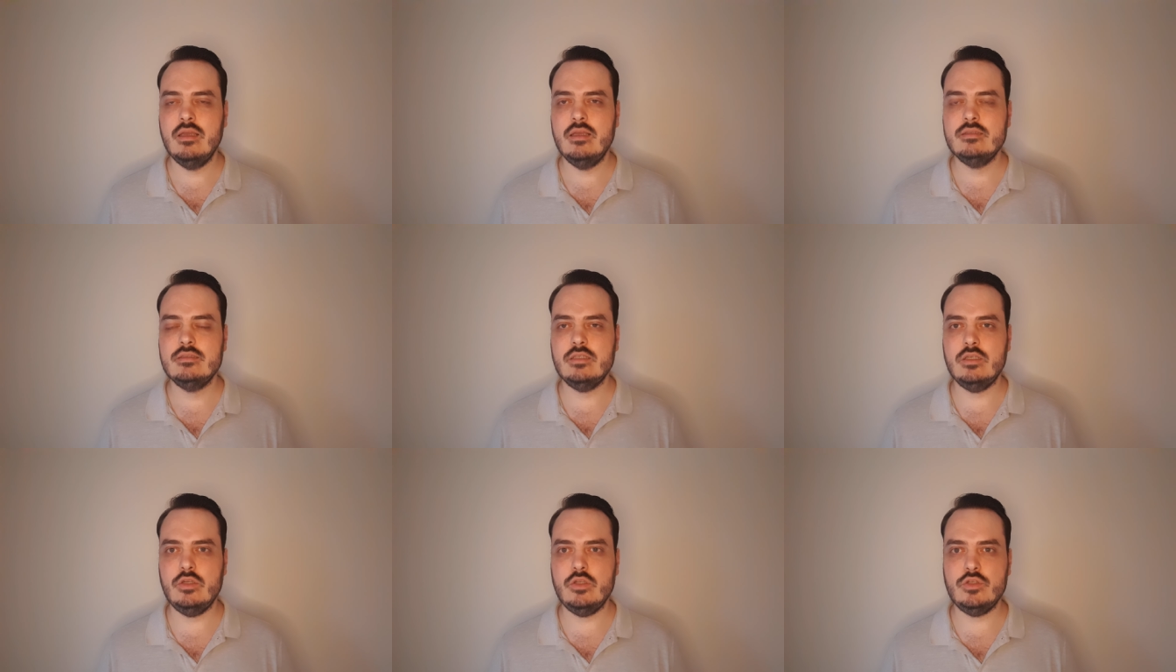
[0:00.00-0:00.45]

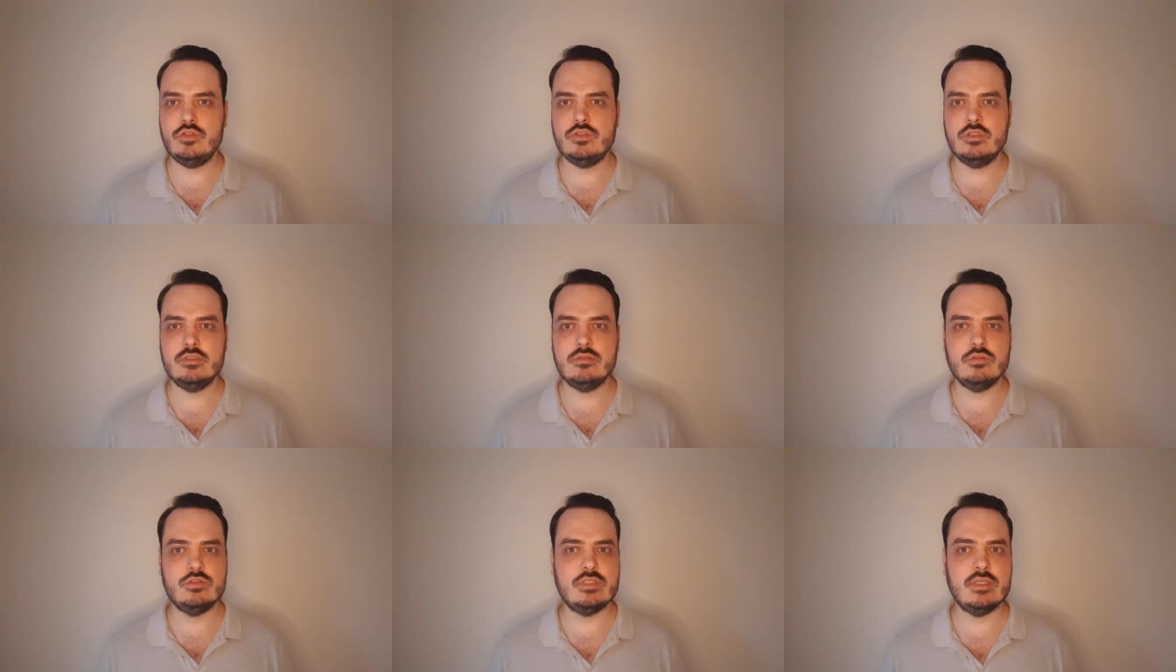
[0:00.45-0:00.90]

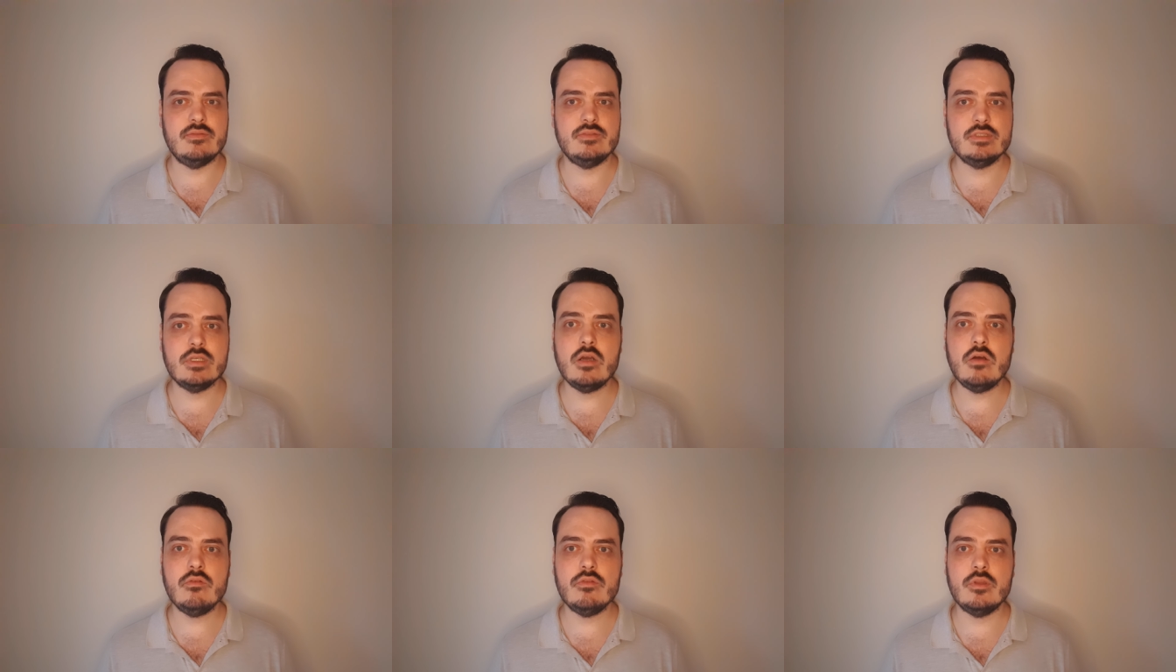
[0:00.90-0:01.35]
solutions which have
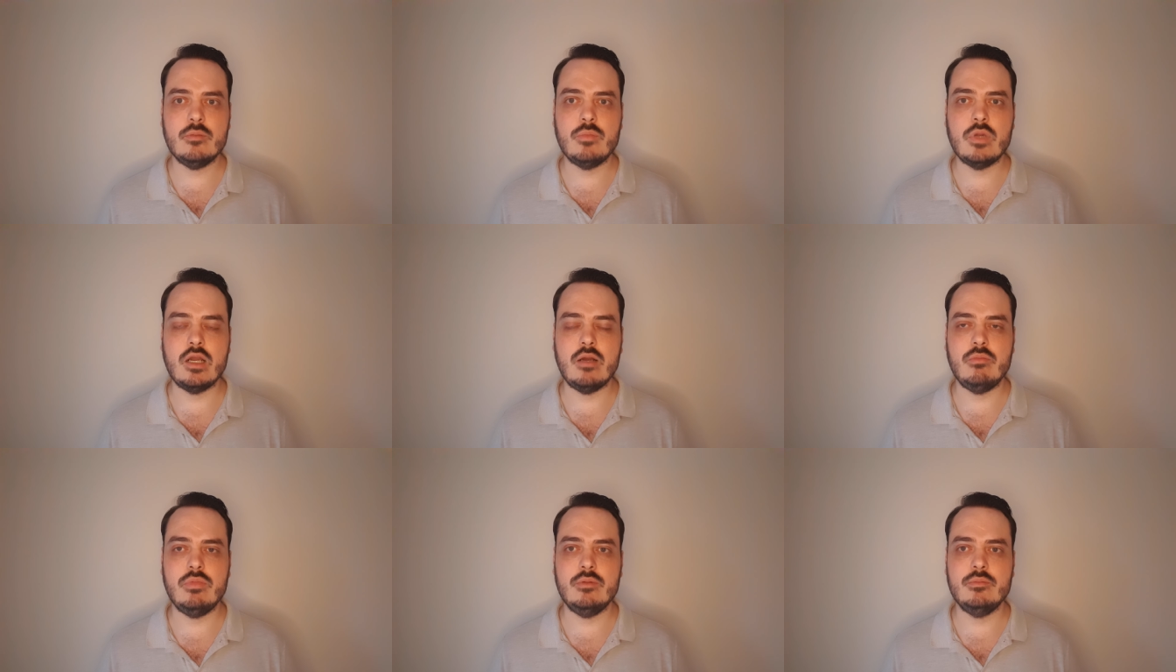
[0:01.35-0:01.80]
solved the
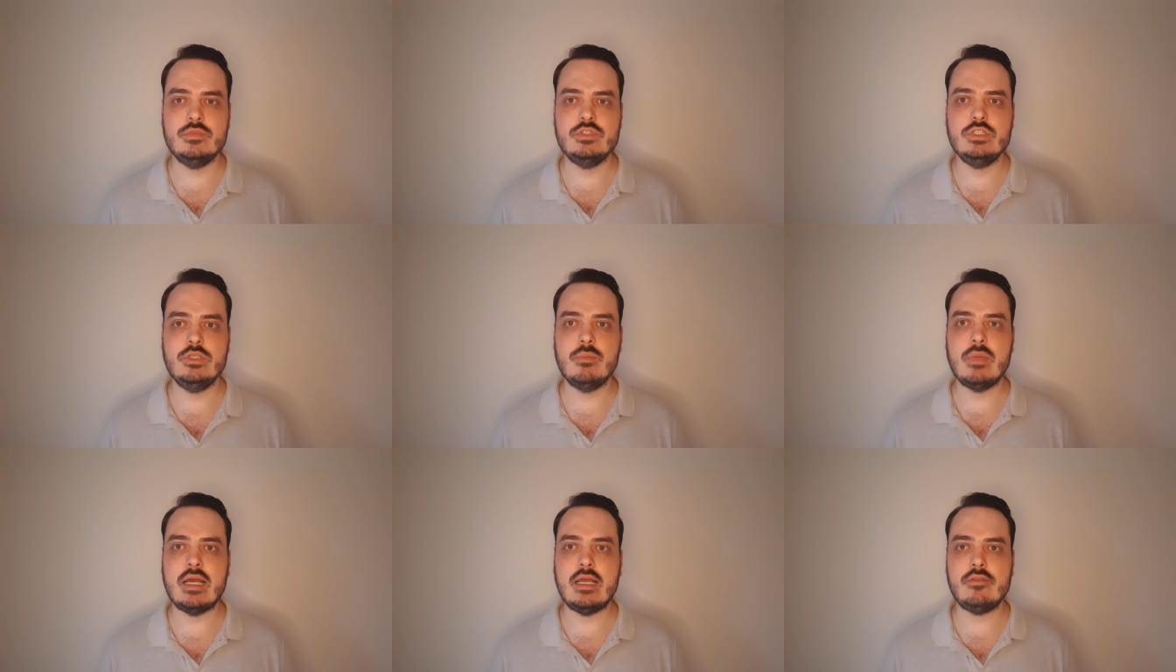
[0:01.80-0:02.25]
problems.
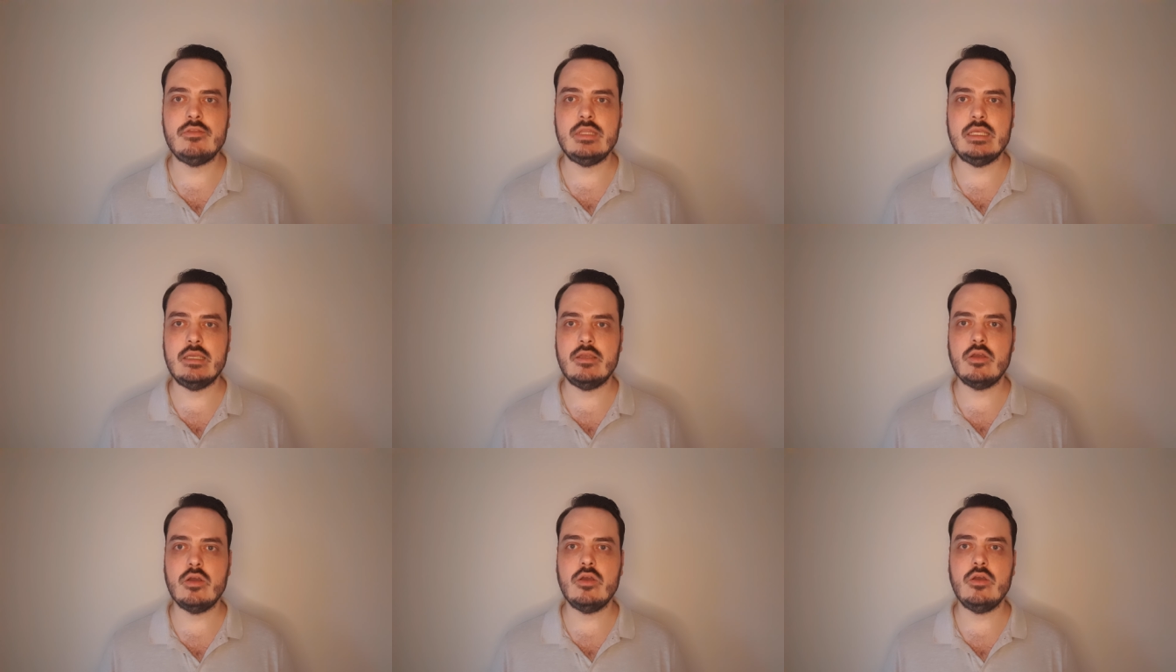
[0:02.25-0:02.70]
You might
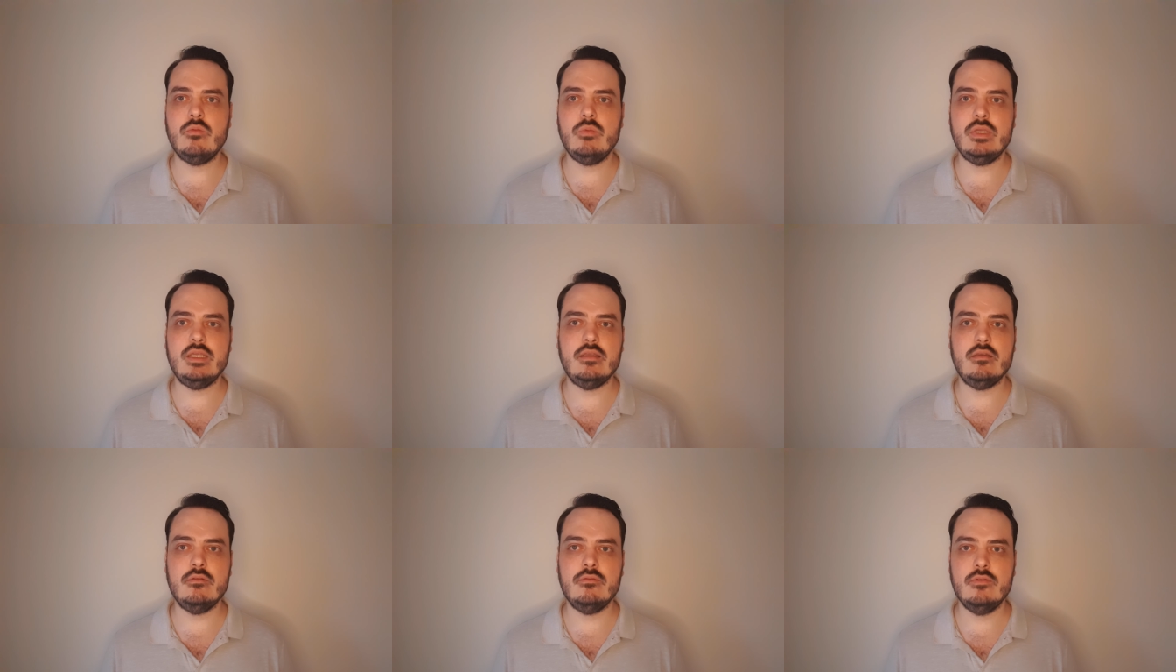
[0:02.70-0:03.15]
think, oh,
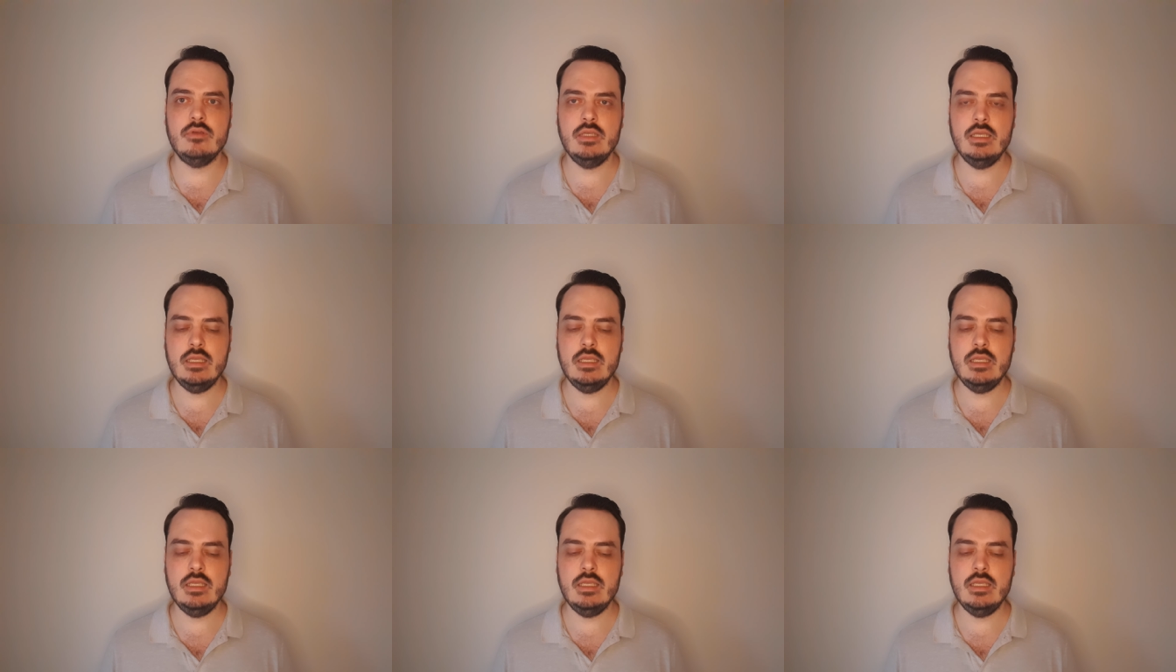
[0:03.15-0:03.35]
we've